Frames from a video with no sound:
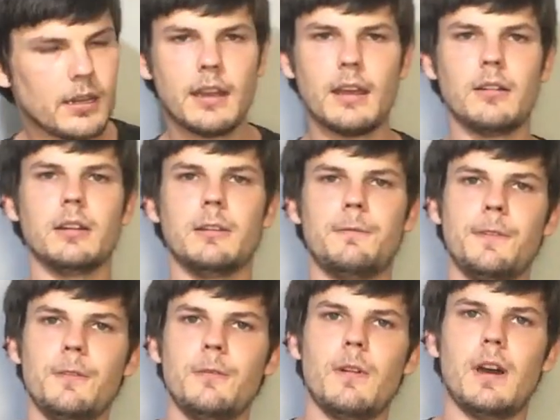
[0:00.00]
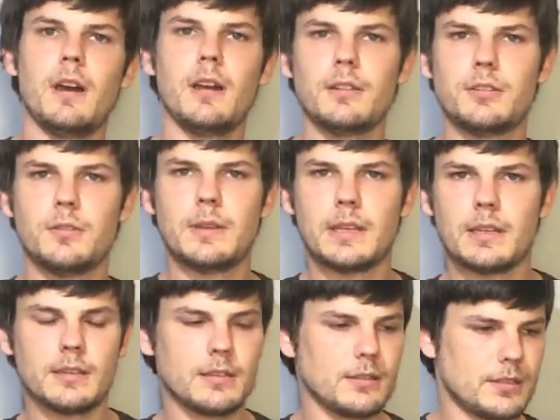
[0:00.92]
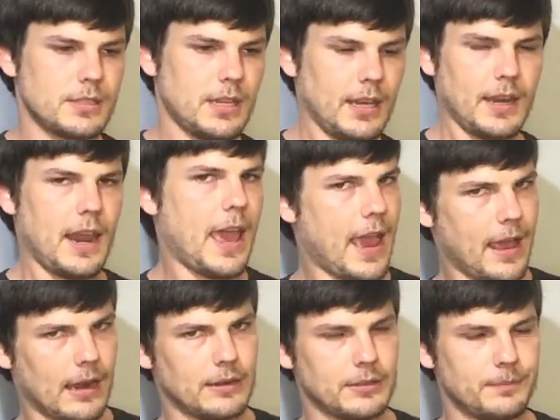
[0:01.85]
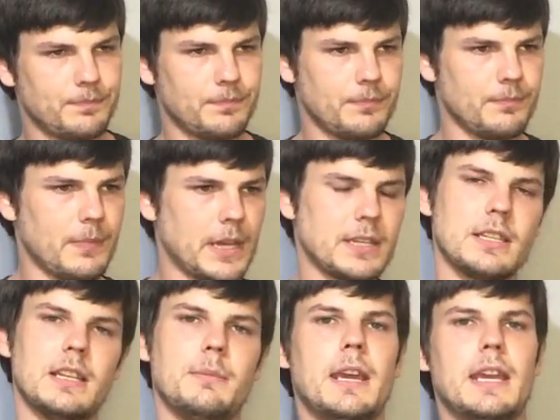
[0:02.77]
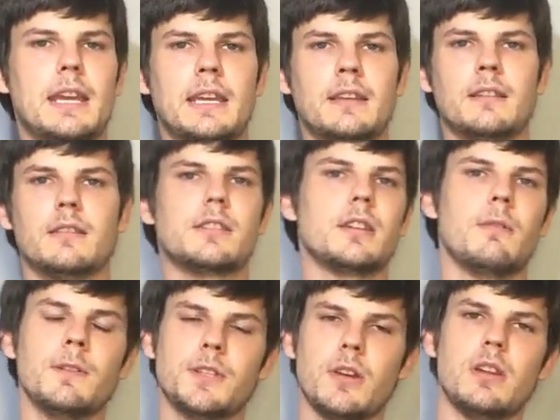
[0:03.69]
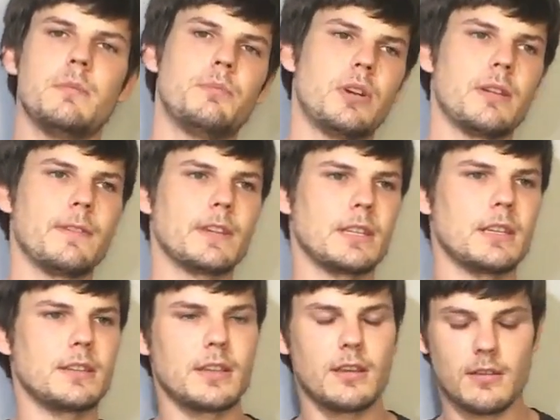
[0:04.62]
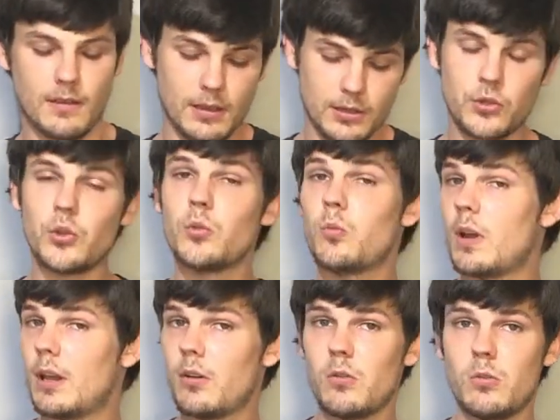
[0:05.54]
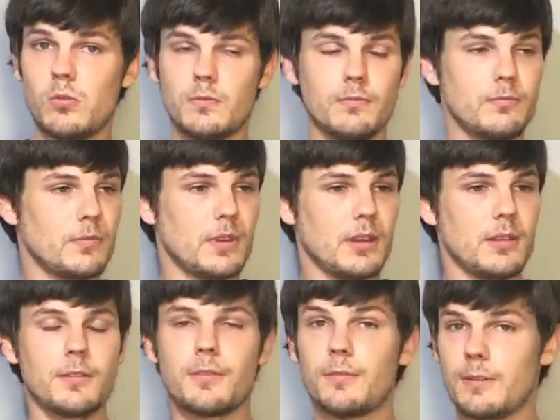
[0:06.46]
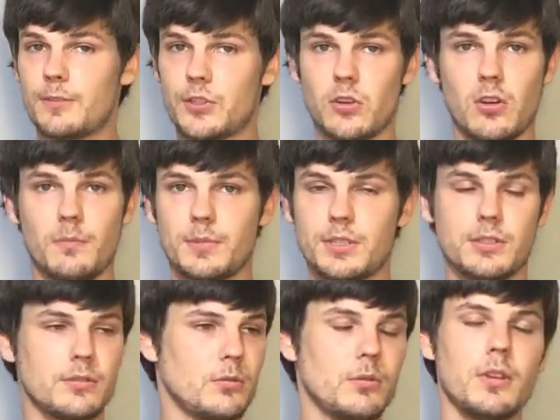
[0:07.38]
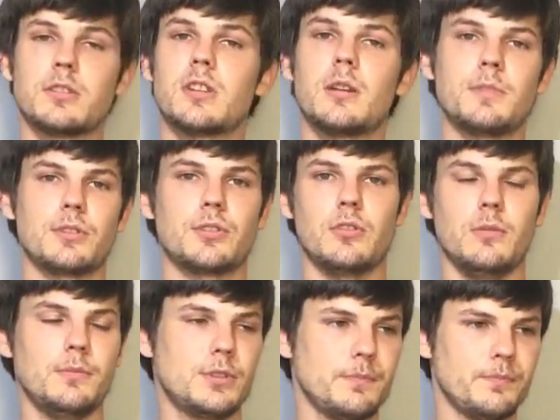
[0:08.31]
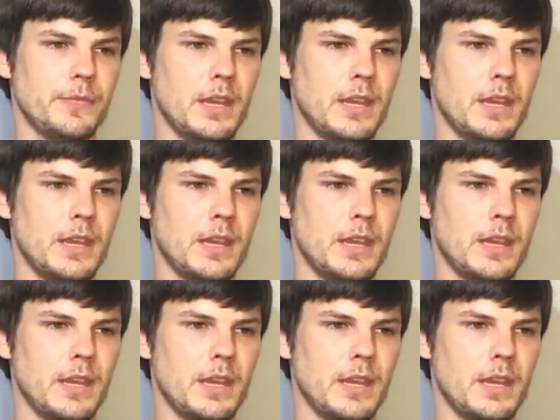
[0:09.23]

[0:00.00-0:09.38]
Now, if you are doing it second-hand, basically meaning someone's owned it previously, so a Goodwill, your thrift shops, all those types of shops,